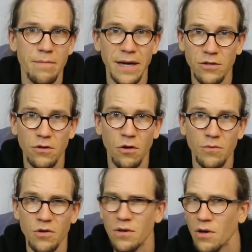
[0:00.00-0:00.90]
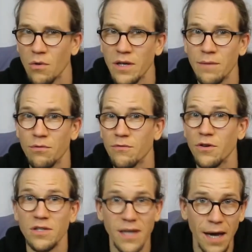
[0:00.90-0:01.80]
a metronome, you not only improve
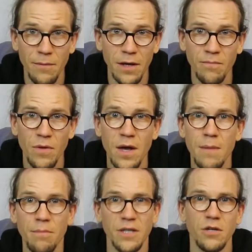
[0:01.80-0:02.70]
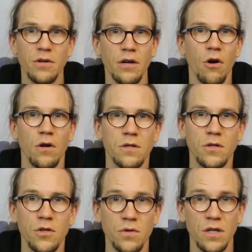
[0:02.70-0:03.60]
your timing, but you can also
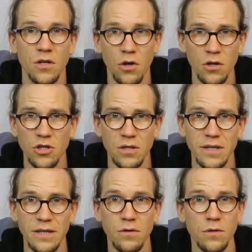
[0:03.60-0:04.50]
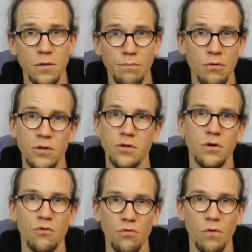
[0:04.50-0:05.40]
use it consciously to support your
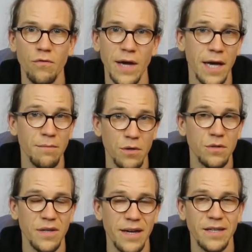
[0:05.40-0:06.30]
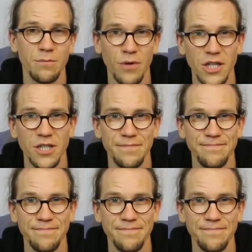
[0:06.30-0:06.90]
groove and musical expression.